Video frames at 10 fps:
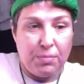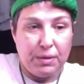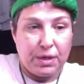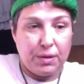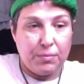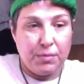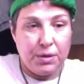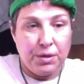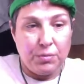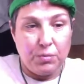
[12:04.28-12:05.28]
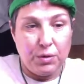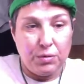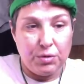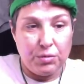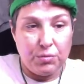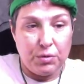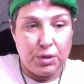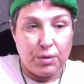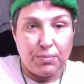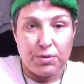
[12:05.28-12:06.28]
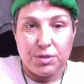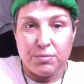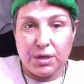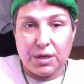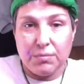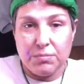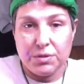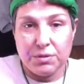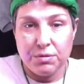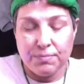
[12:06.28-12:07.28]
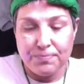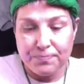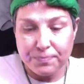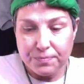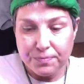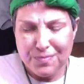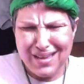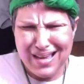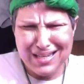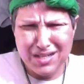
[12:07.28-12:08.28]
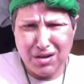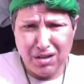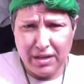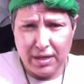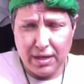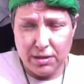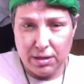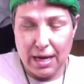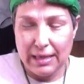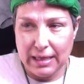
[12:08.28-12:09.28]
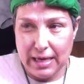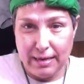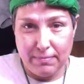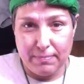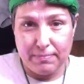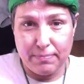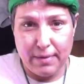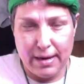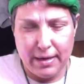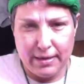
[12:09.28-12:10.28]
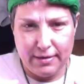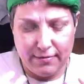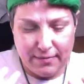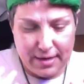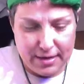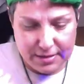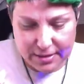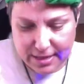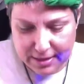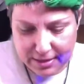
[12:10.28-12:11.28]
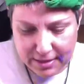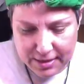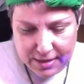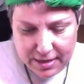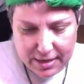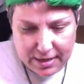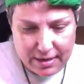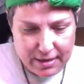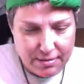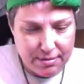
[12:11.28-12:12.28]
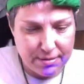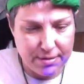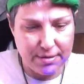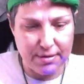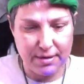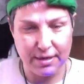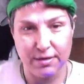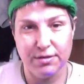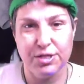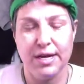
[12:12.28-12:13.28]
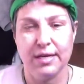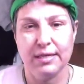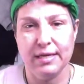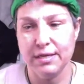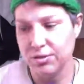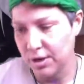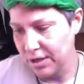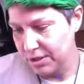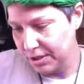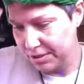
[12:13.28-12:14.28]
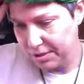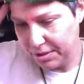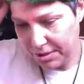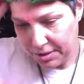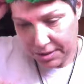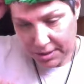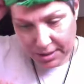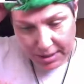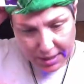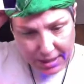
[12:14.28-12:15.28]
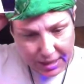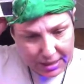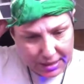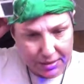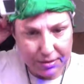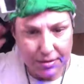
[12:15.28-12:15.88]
become when when a person becomes I like to call it and I I'm identify as like uh, energetically androgynous and